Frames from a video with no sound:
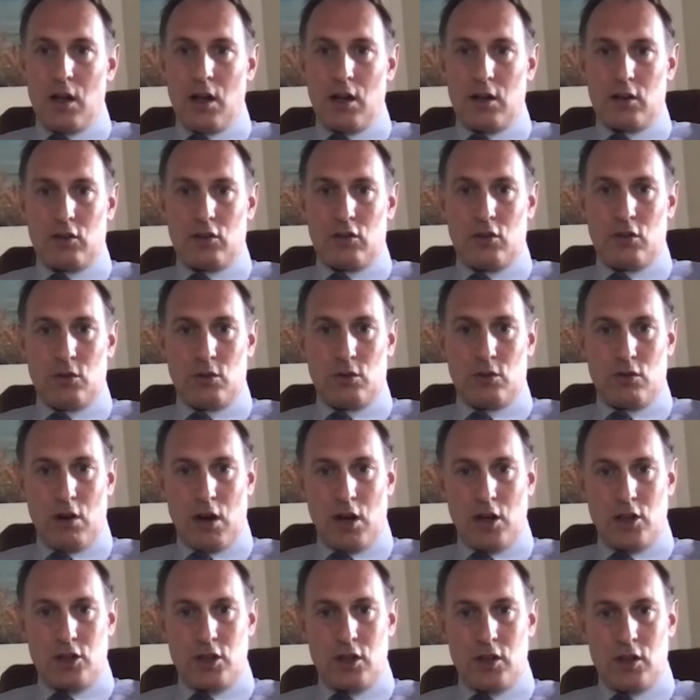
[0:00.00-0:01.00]
two
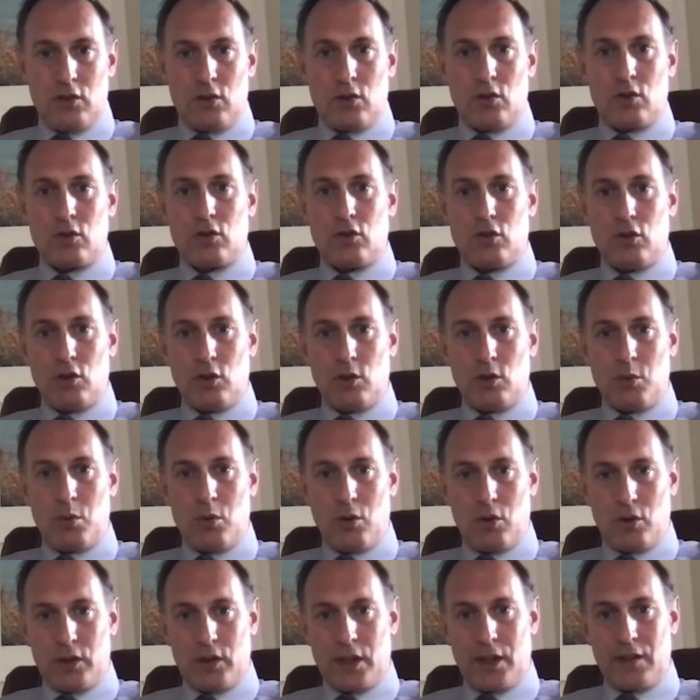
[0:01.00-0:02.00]
crutches or two
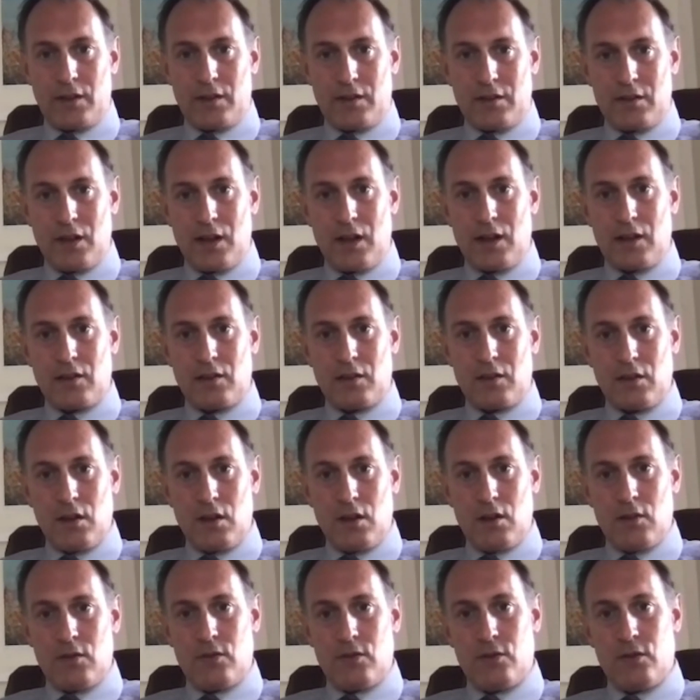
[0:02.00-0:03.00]
walking sticks
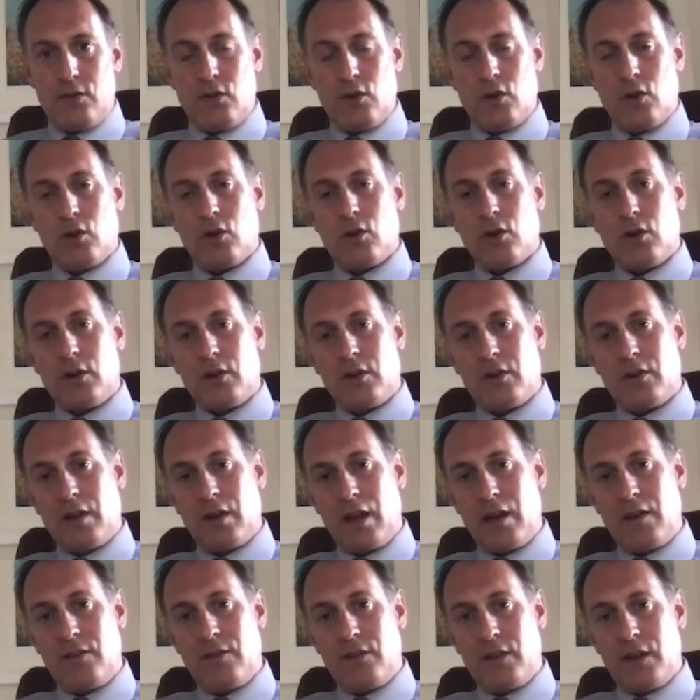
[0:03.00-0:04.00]
for
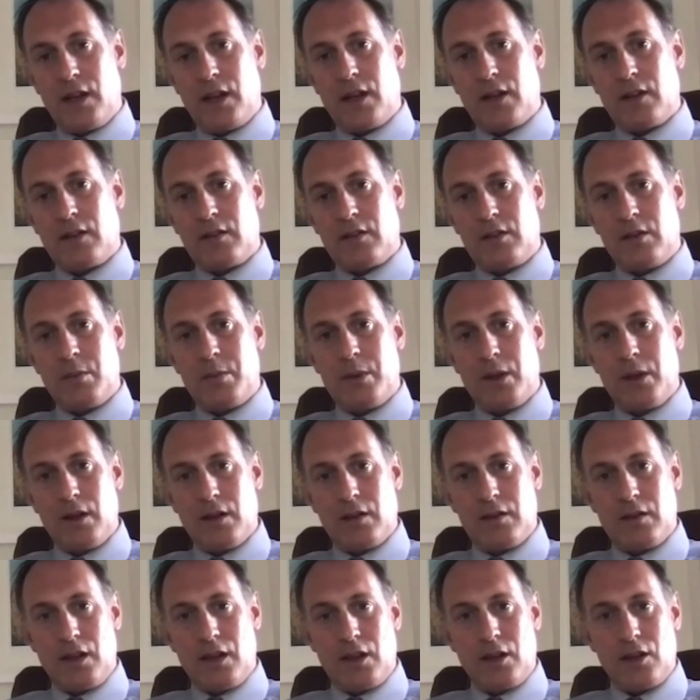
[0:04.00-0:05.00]
safety and
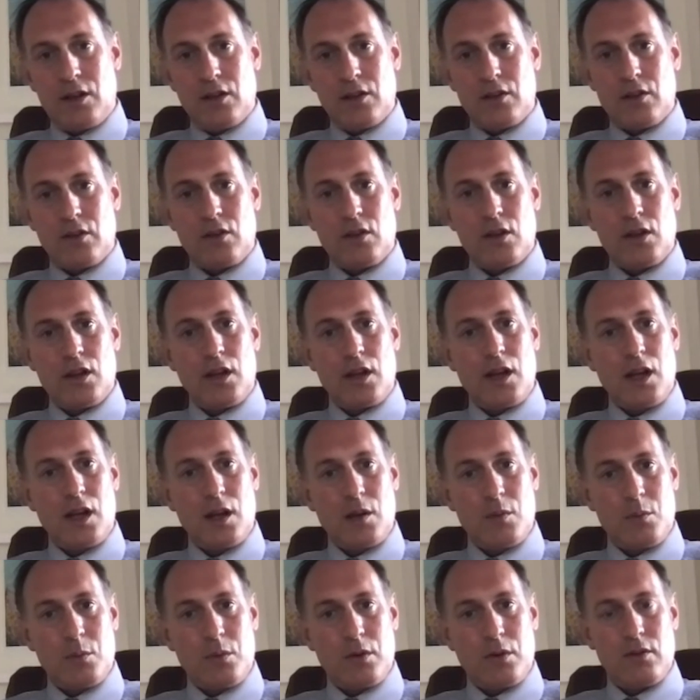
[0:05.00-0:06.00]
stability, because the
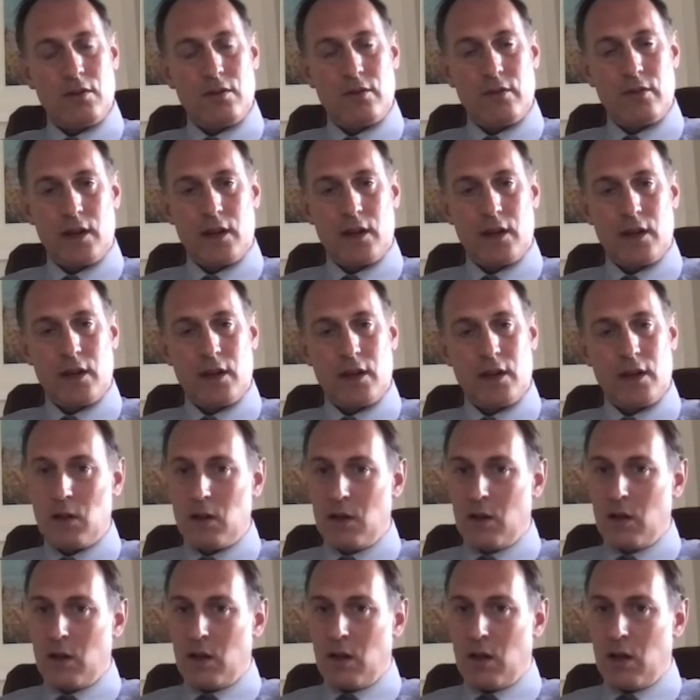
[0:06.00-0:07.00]
hip will feel
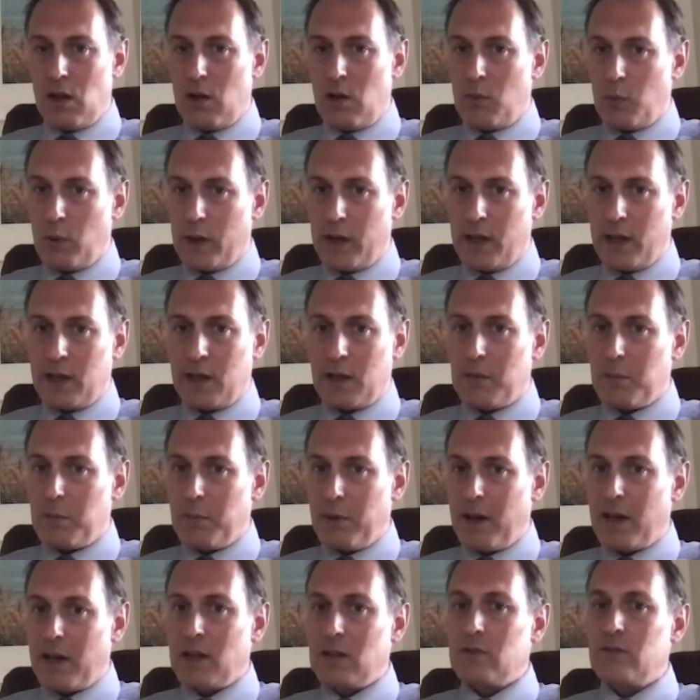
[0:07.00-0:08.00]
weak and
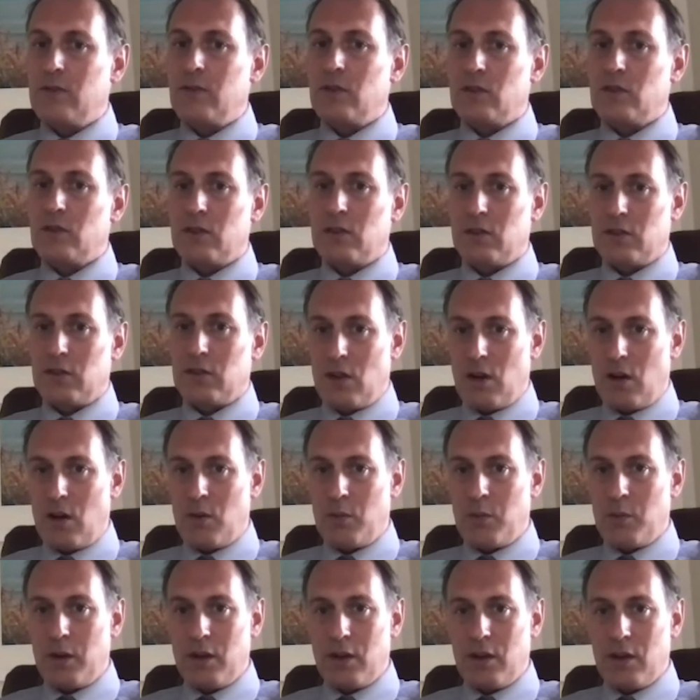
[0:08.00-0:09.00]
painful to
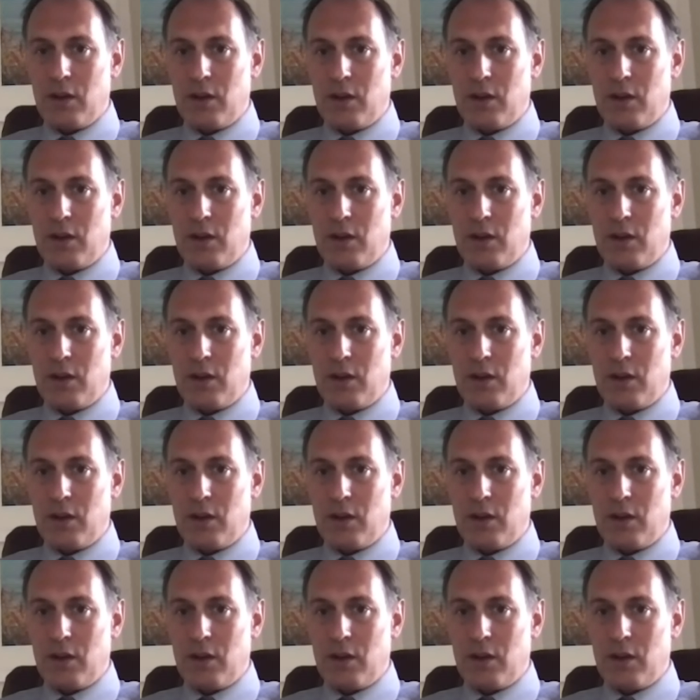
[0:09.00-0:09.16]
start with.